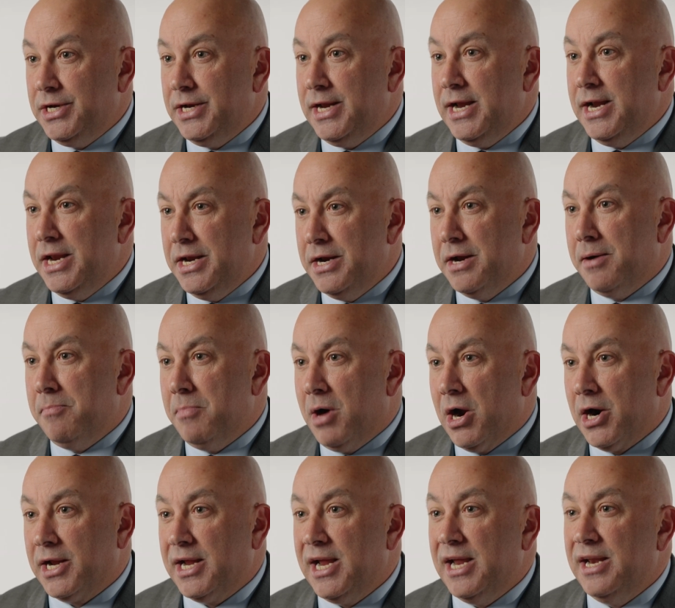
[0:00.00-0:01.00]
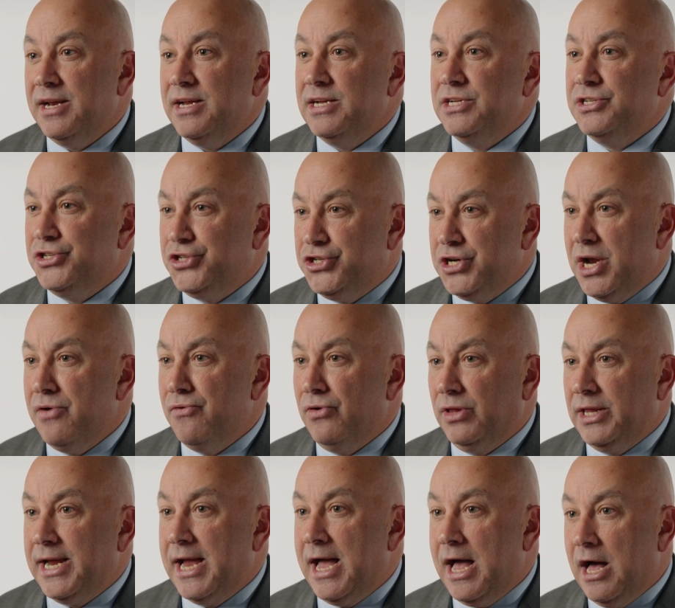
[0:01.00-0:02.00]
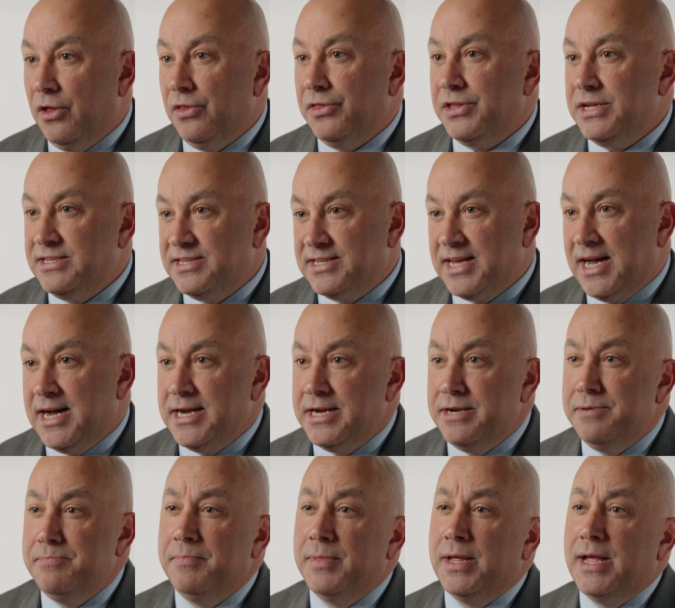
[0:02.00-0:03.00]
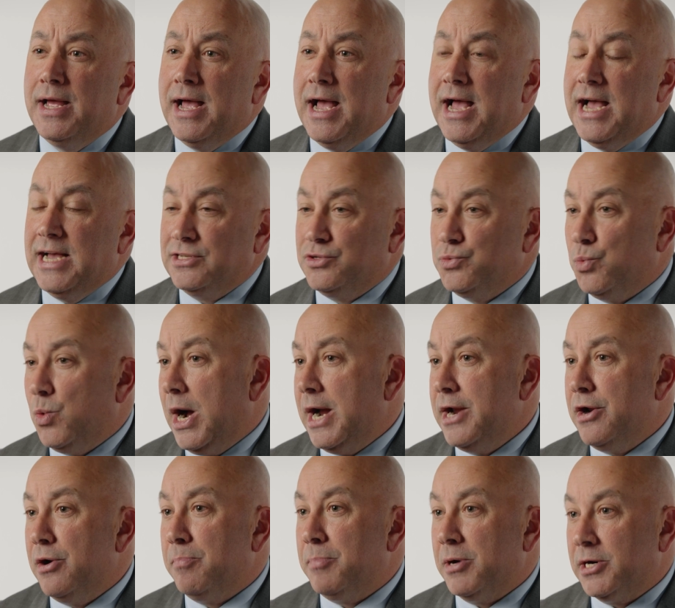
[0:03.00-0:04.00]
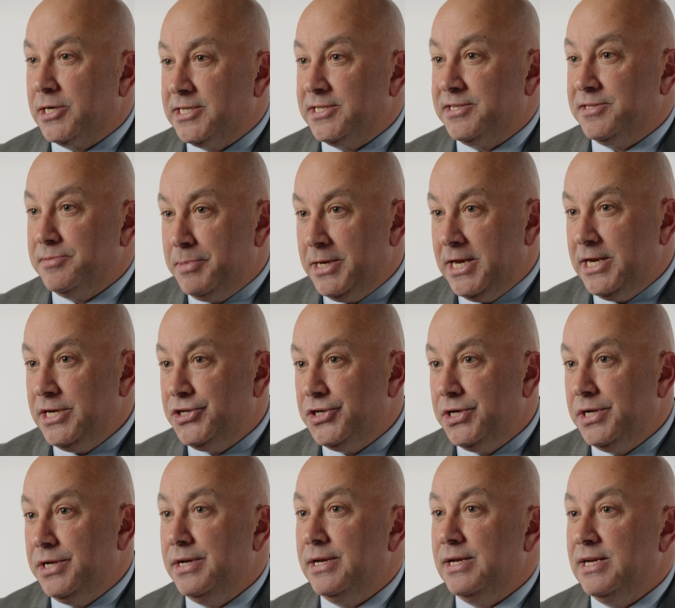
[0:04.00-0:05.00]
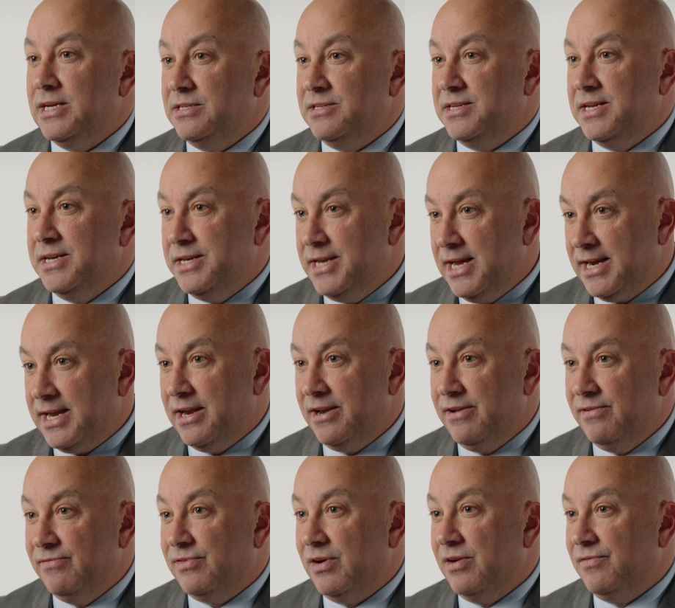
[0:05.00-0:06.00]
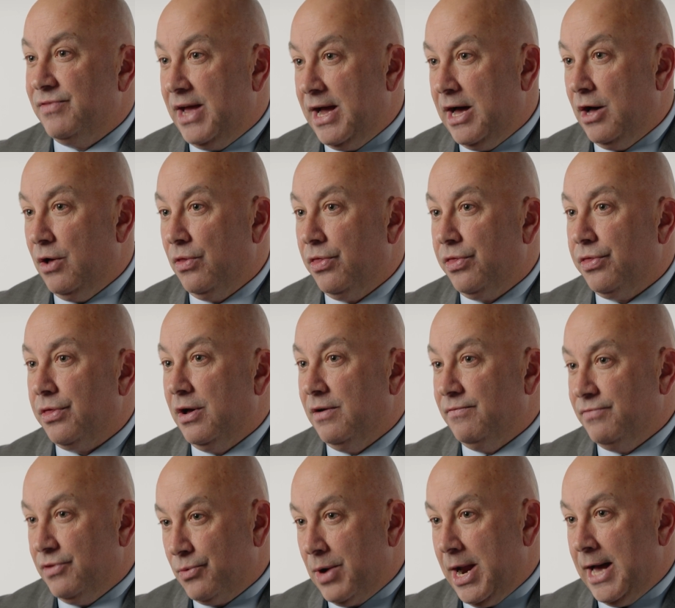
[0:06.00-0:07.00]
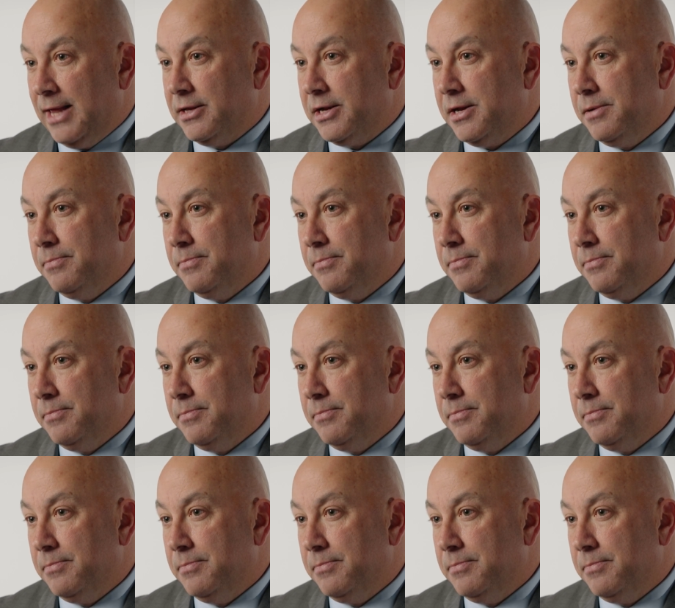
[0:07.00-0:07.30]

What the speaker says: in an upmarket is generally a healthy sign, as wider participation is indicative of the health of the rally.